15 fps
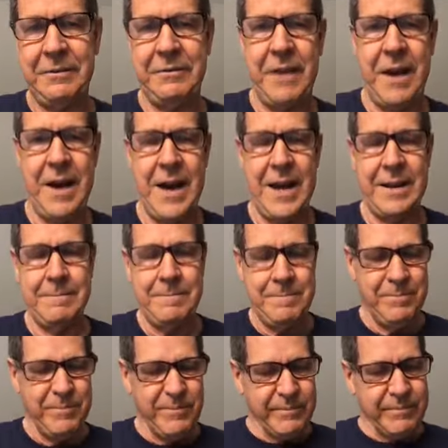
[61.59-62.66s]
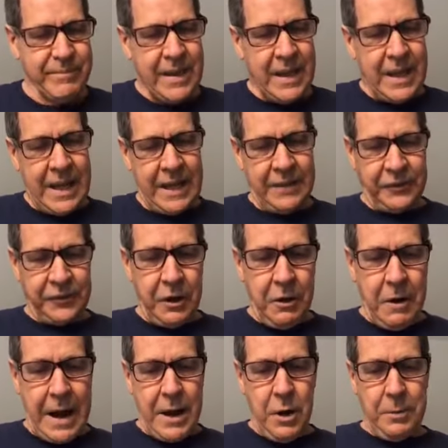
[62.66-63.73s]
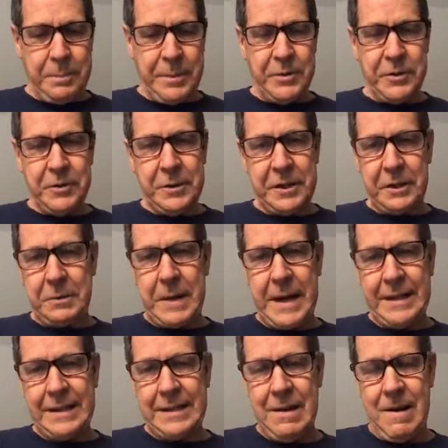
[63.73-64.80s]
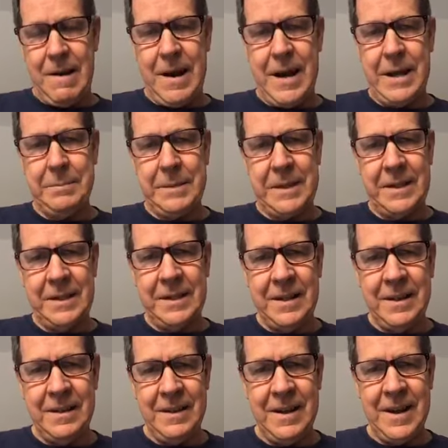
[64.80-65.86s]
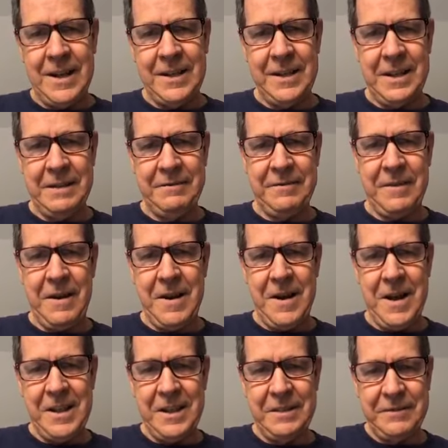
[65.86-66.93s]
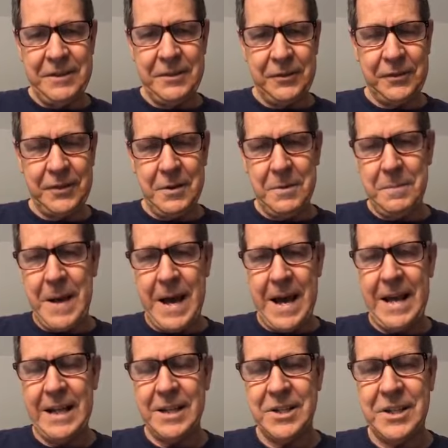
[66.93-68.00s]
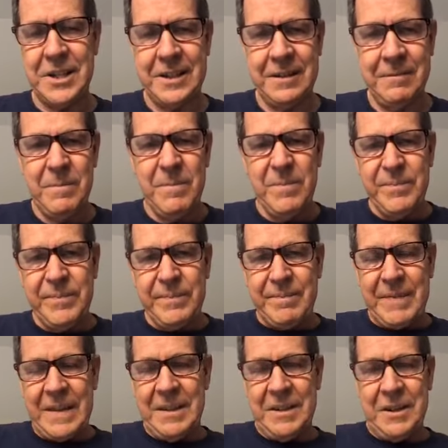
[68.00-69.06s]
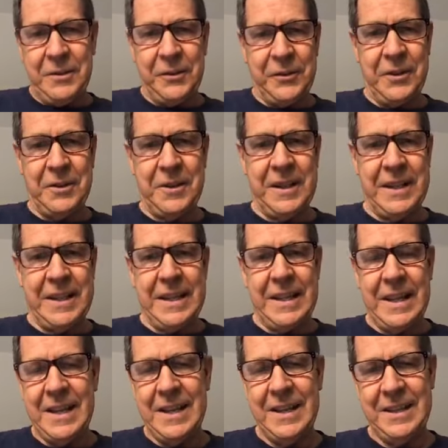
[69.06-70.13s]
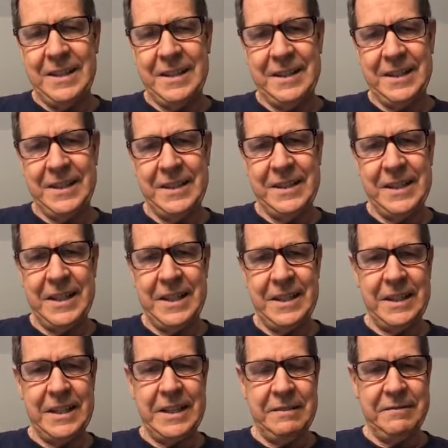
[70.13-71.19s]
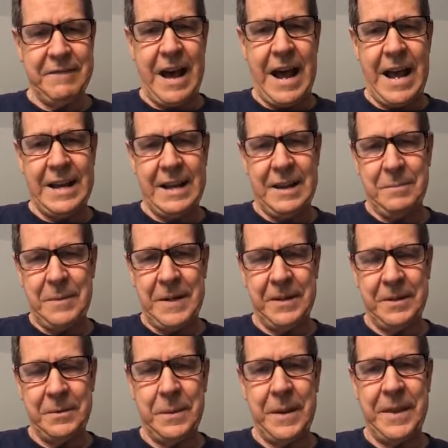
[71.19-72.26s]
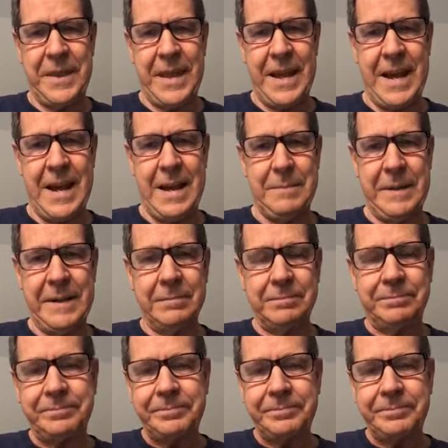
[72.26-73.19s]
fun. And so I hope you're doing a great time, and I love all of you so much. And certainly Lily and Levi, I'm here with them,